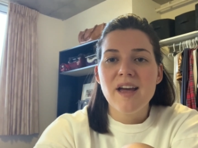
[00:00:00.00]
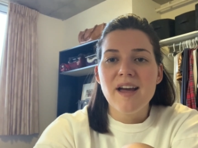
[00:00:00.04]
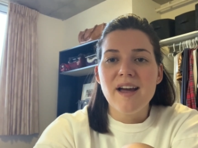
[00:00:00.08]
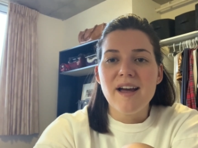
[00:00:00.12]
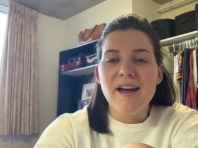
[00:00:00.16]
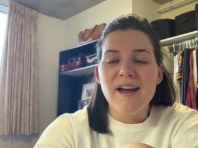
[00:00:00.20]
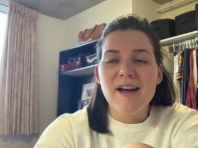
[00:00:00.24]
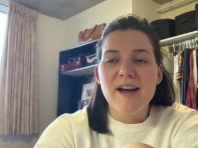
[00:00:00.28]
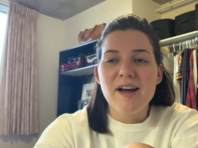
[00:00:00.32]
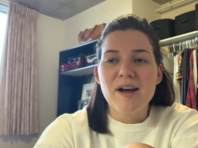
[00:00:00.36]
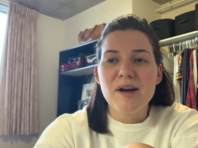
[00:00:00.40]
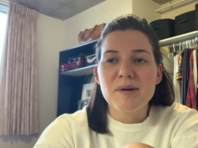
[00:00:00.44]

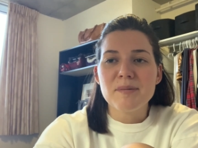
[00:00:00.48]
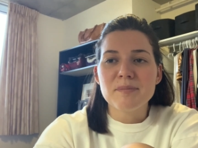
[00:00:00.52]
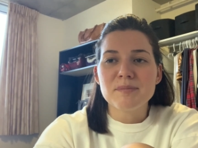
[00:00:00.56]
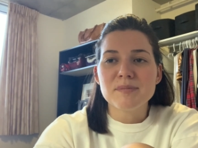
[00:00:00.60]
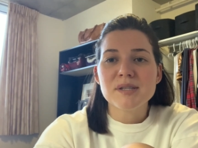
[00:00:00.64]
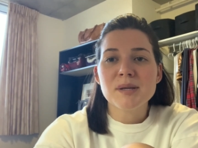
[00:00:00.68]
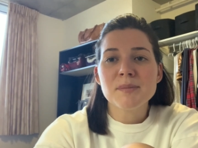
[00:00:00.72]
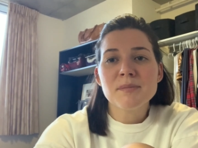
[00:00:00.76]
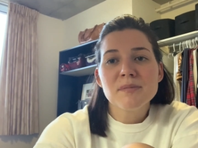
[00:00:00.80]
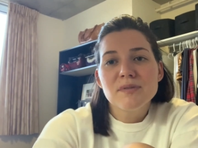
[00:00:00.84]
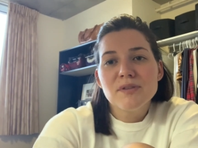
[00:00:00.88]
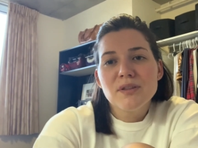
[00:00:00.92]
um,
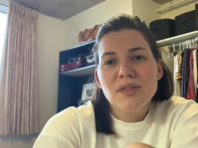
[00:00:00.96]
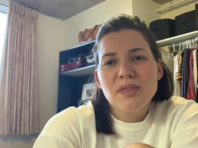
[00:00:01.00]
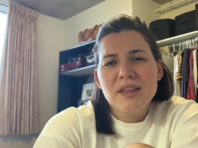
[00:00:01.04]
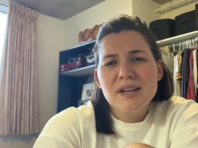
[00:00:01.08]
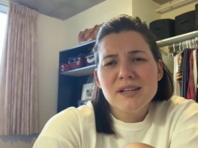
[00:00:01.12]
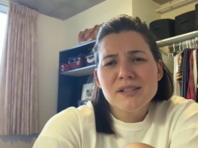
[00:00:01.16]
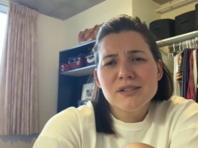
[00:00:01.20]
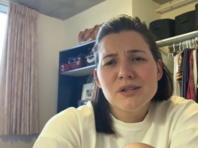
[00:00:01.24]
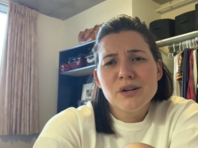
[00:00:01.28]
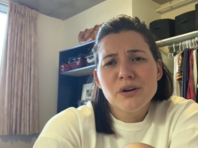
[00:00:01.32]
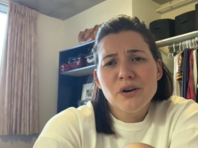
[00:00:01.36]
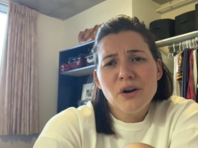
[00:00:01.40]
some of the
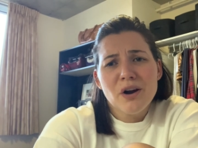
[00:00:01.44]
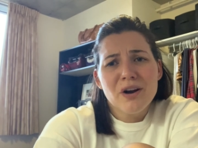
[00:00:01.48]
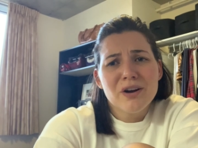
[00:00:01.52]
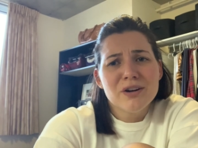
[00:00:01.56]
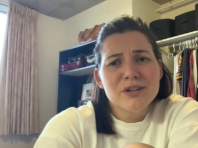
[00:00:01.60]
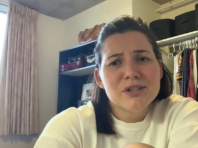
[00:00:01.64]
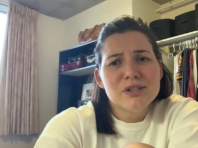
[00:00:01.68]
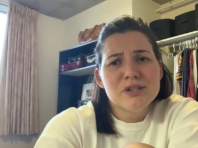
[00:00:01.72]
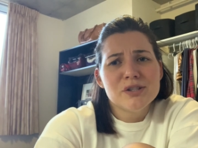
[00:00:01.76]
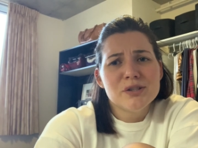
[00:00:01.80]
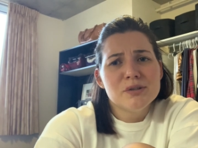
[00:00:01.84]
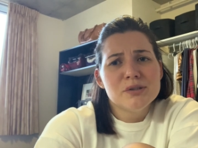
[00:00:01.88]
things that are hard
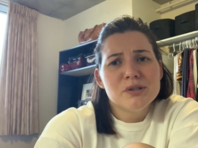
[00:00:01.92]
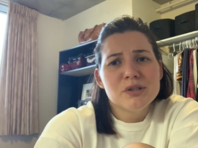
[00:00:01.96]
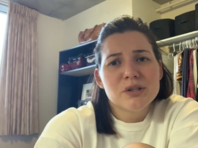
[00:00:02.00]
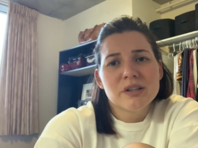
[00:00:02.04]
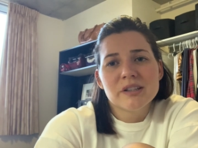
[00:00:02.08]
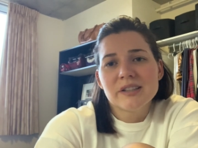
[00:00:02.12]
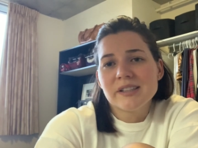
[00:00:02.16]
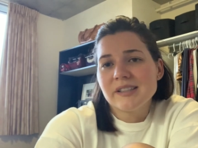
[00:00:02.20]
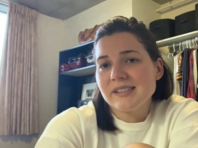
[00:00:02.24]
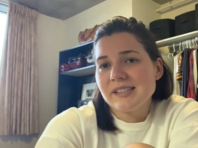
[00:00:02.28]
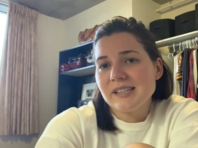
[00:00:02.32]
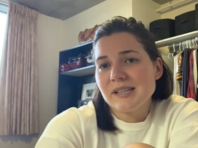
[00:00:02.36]
to do
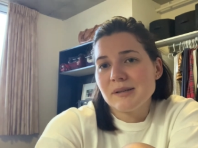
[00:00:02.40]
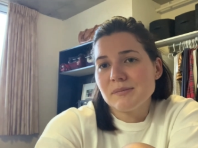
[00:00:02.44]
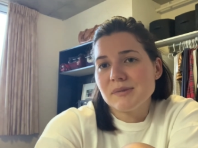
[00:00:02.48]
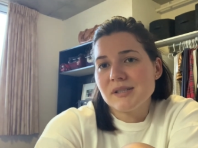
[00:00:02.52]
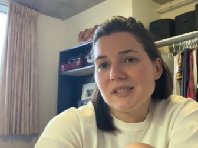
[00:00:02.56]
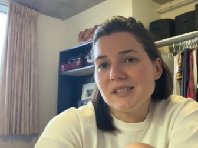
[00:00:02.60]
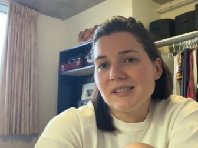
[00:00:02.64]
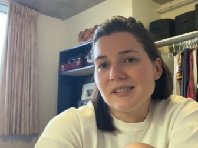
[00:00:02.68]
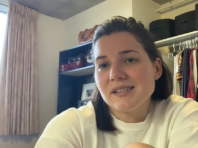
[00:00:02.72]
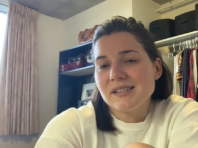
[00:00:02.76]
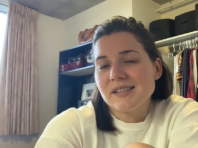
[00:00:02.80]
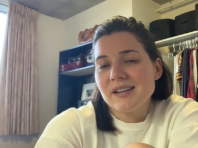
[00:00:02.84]
during exam
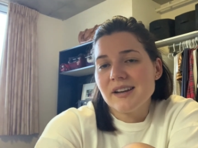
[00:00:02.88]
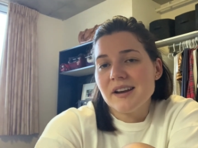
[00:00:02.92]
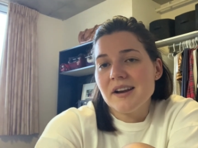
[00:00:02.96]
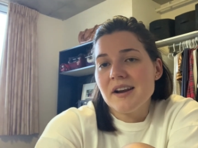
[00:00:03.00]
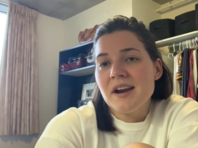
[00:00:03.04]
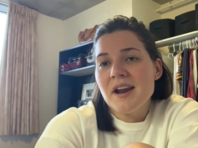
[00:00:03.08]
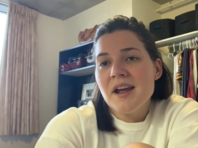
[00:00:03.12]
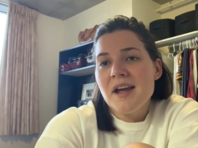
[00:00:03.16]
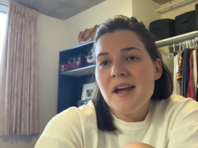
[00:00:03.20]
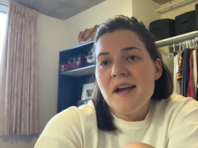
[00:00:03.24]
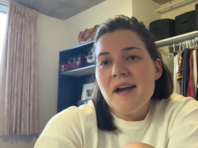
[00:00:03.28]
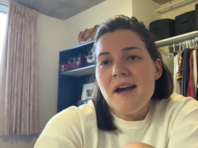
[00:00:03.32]
season
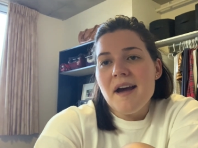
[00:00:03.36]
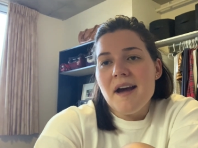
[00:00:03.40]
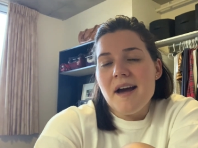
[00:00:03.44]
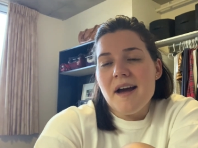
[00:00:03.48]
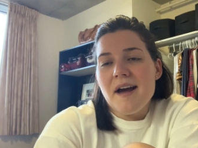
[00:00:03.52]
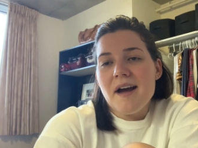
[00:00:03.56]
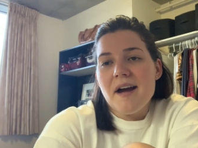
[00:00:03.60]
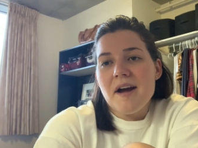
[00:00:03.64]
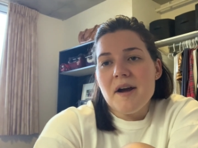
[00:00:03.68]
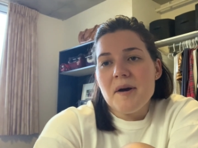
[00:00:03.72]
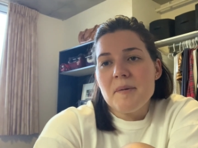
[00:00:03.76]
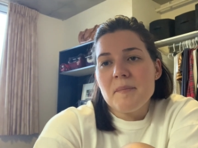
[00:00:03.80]

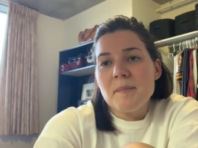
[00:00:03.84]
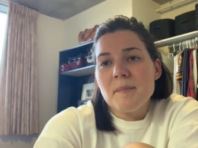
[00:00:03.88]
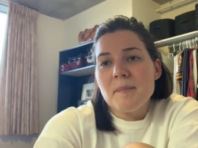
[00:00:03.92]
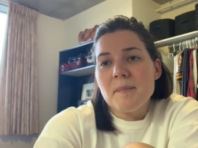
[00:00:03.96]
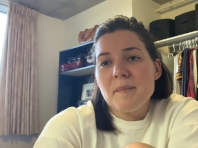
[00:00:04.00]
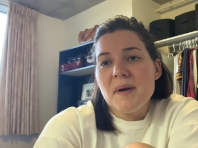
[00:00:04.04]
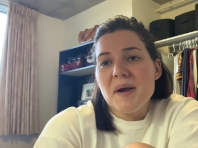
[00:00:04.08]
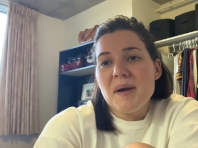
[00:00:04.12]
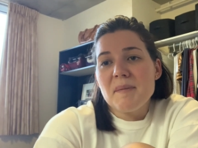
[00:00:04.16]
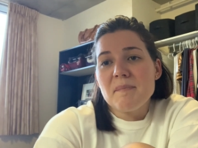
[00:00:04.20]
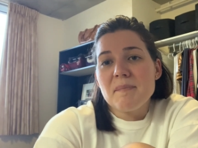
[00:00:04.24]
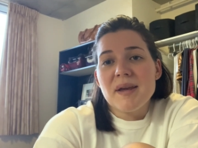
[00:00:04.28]
um,
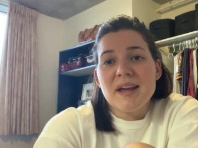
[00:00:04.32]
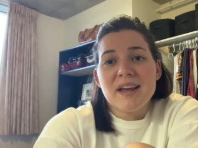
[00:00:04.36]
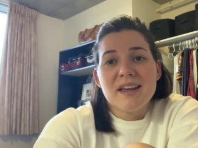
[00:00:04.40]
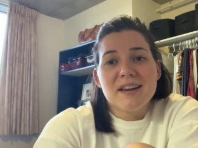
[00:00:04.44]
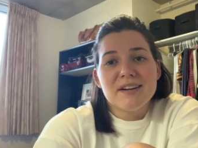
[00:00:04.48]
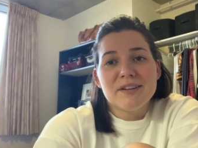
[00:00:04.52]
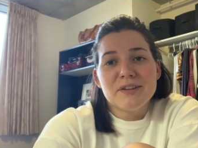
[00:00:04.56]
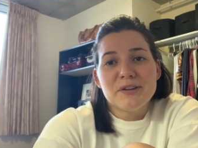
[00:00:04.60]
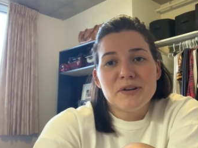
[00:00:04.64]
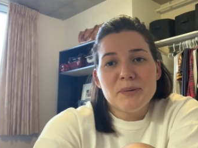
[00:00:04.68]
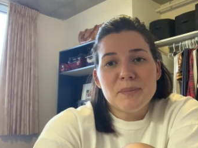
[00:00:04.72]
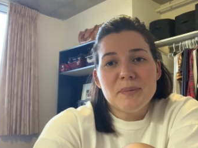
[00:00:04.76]
and make it
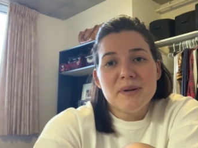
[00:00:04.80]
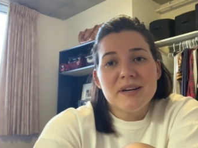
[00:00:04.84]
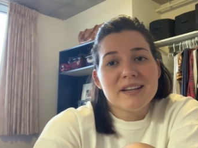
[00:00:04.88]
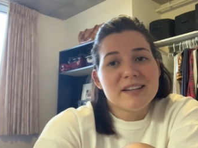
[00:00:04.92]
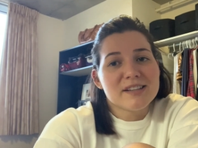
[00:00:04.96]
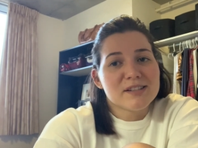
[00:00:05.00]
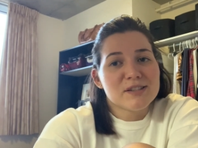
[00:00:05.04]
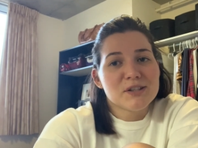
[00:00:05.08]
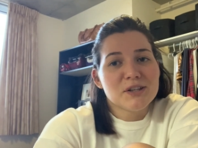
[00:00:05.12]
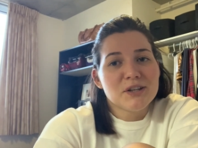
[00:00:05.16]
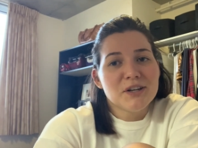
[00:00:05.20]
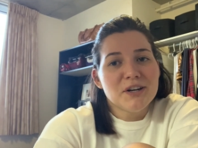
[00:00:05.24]
a little bit
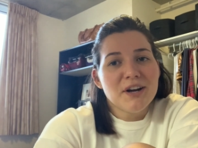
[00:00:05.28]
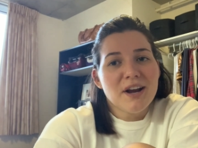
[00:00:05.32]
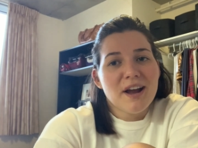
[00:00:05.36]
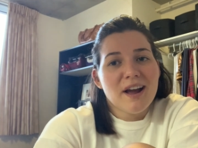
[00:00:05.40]
easier.